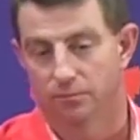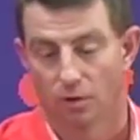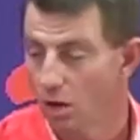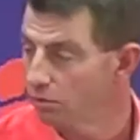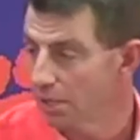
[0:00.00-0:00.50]
a
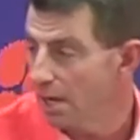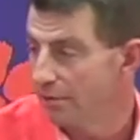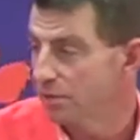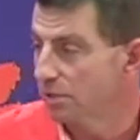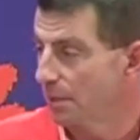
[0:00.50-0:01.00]
long time,
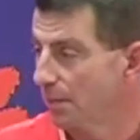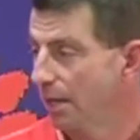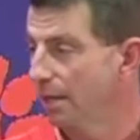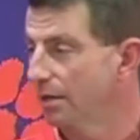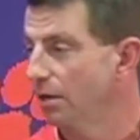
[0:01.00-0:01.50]
ever since I've been
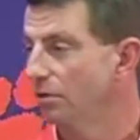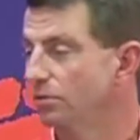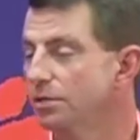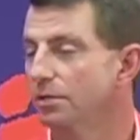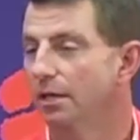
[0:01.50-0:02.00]
the head
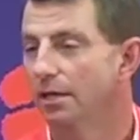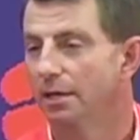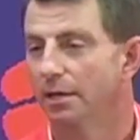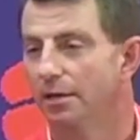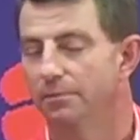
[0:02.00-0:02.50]
coach.
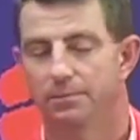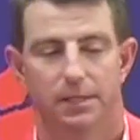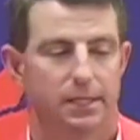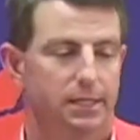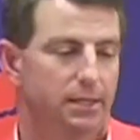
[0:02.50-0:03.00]
And
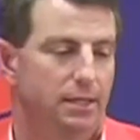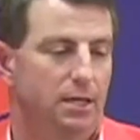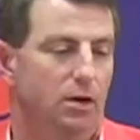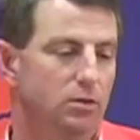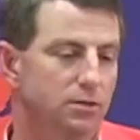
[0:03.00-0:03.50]

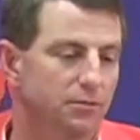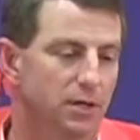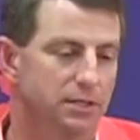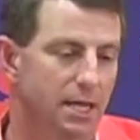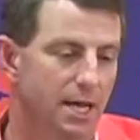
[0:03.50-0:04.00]
it's a
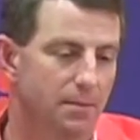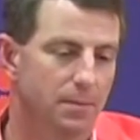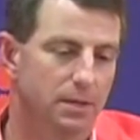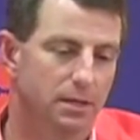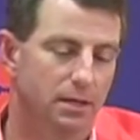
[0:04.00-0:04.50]
fun time,
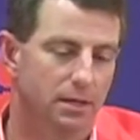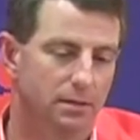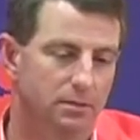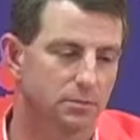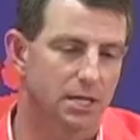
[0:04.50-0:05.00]

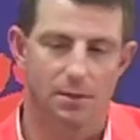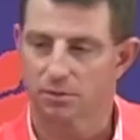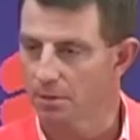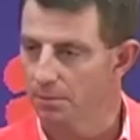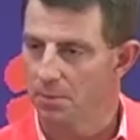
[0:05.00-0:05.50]
and sometimes
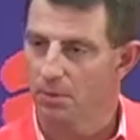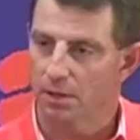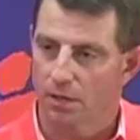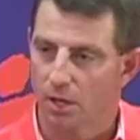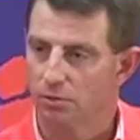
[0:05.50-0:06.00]
some people
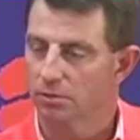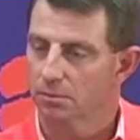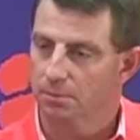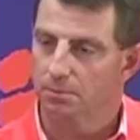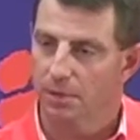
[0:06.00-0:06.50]
can go and
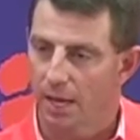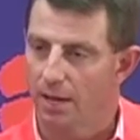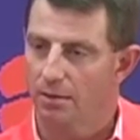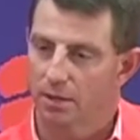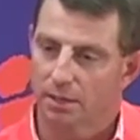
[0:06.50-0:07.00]
some
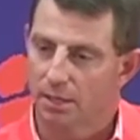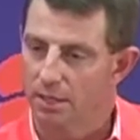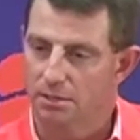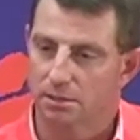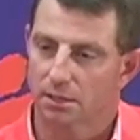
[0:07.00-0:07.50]
can't. You got
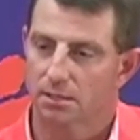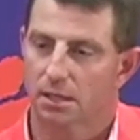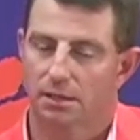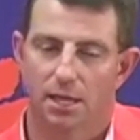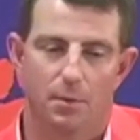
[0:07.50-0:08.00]
kids and things
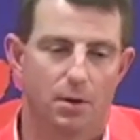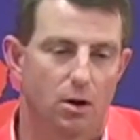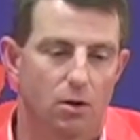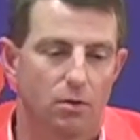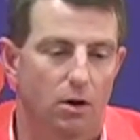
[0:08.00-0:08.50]
like that, but
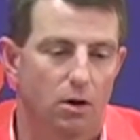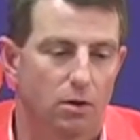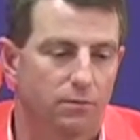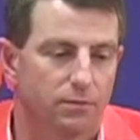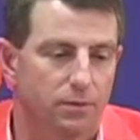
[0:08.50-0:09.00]

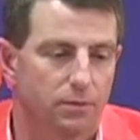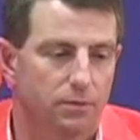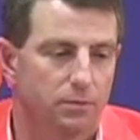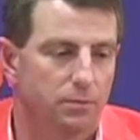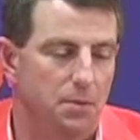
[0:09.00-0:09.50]
all of the
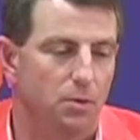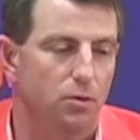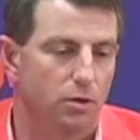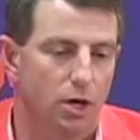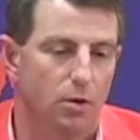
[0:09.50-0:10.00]
people
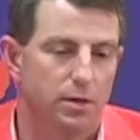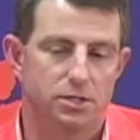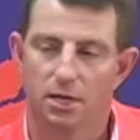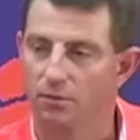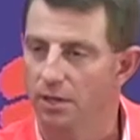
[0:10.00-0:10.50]
who go
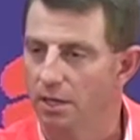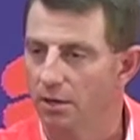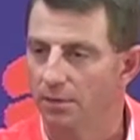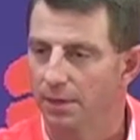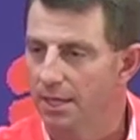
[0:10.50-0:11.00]
each and every
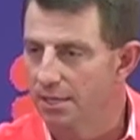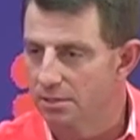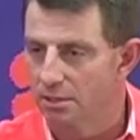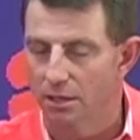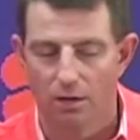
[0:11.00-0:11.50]
year and the
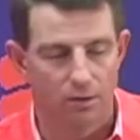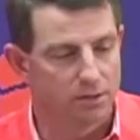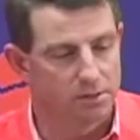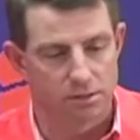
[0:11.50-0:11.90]
kids that go,